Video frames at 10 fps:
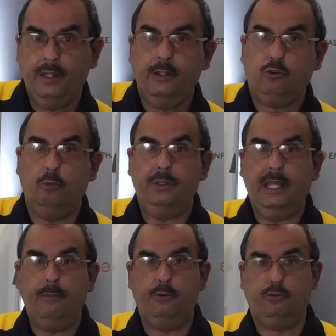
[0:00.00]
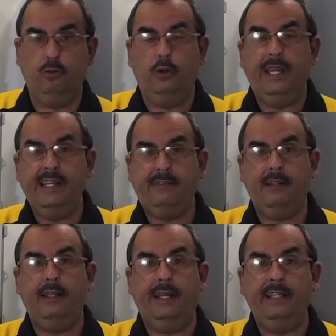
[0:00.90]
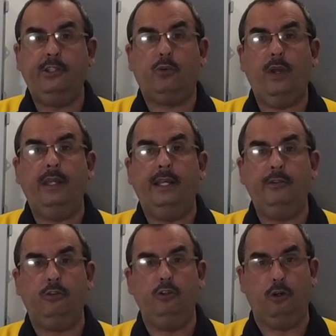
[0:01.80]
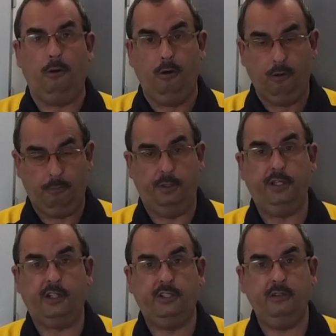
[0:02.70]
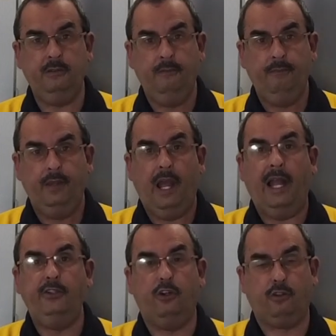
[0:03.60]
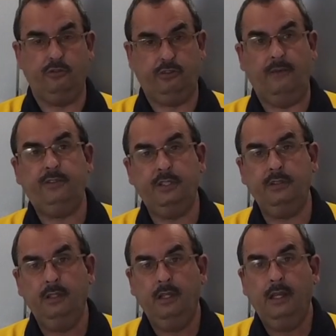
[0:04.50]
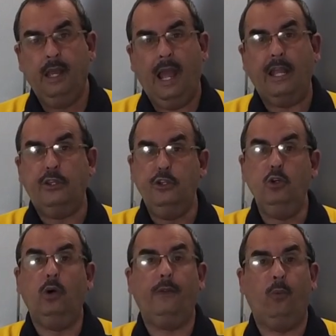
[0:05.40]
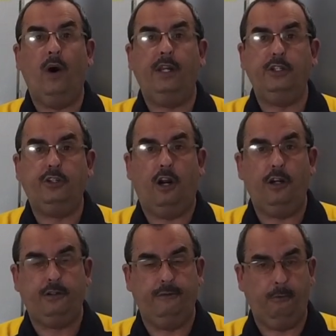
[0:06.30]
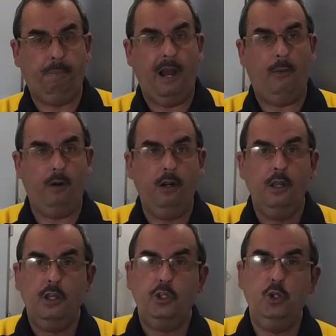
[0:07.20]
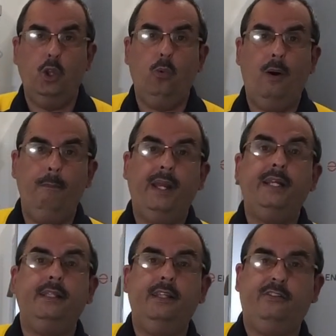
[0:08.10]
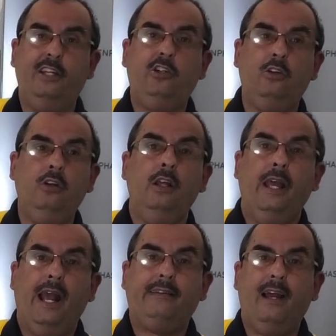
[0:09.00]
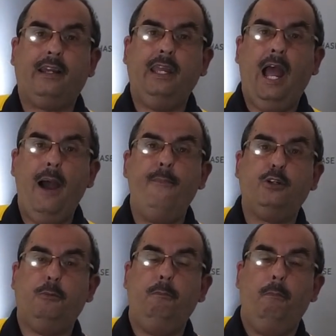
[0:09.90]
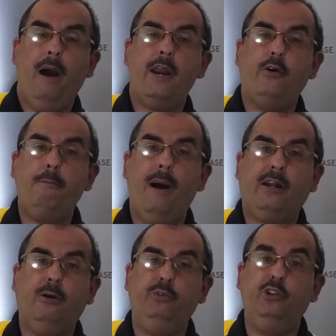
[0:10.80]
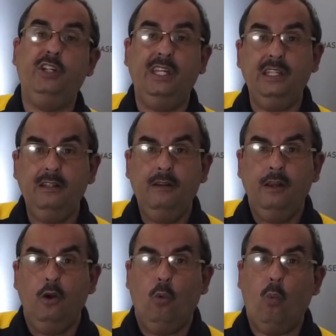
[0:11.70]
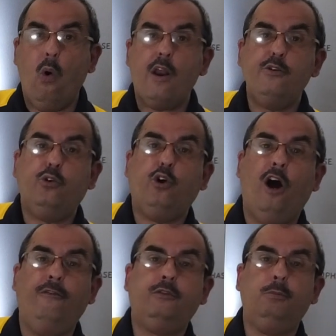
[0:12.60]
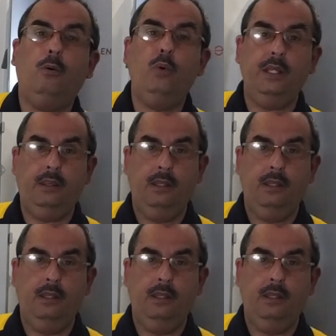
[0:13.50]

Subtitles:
to be able to easily integrate into your production and your consumption, and you are the one in charge of your power. You're the one making the decision exactly how much battery backup you need, what are you comfortable with,